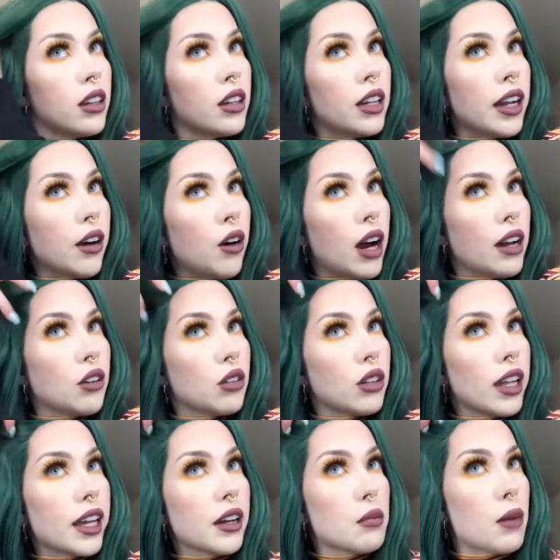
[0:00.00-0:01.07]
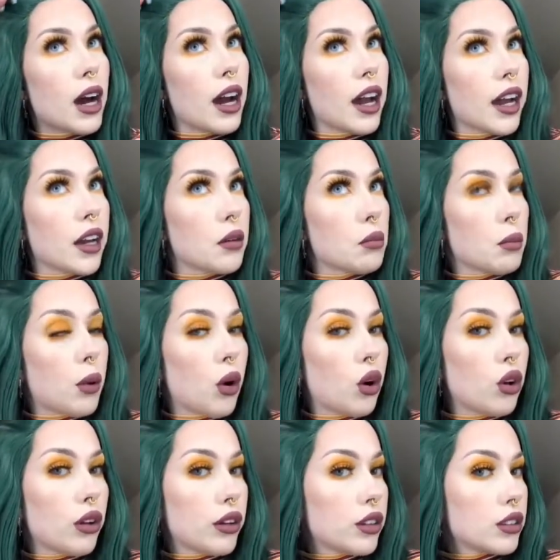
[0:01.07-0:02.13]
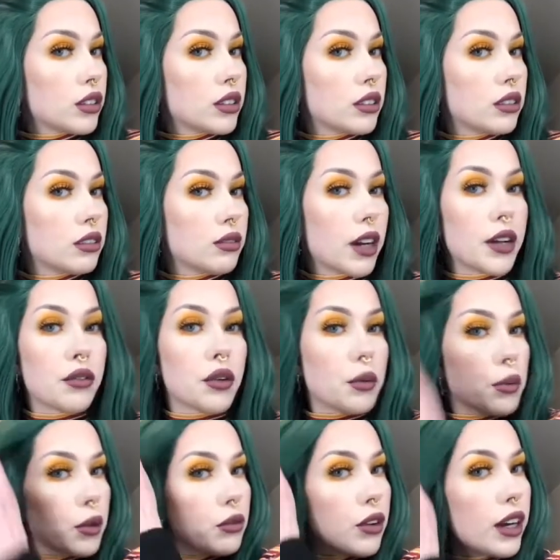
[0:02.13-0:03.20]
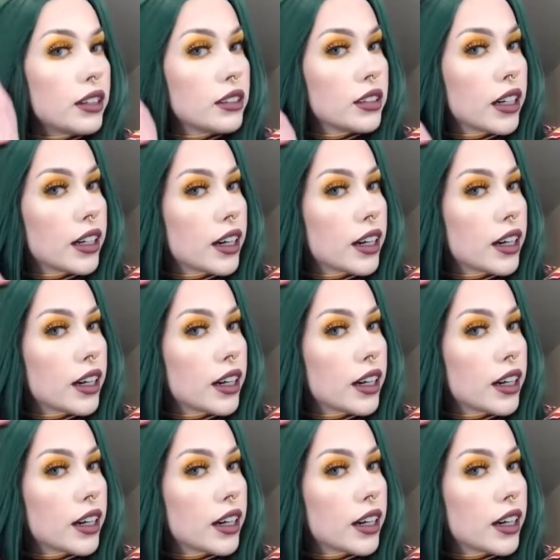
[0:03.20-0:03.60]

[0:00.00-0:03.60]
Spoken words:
Now, I don't like mine pulled right from the front.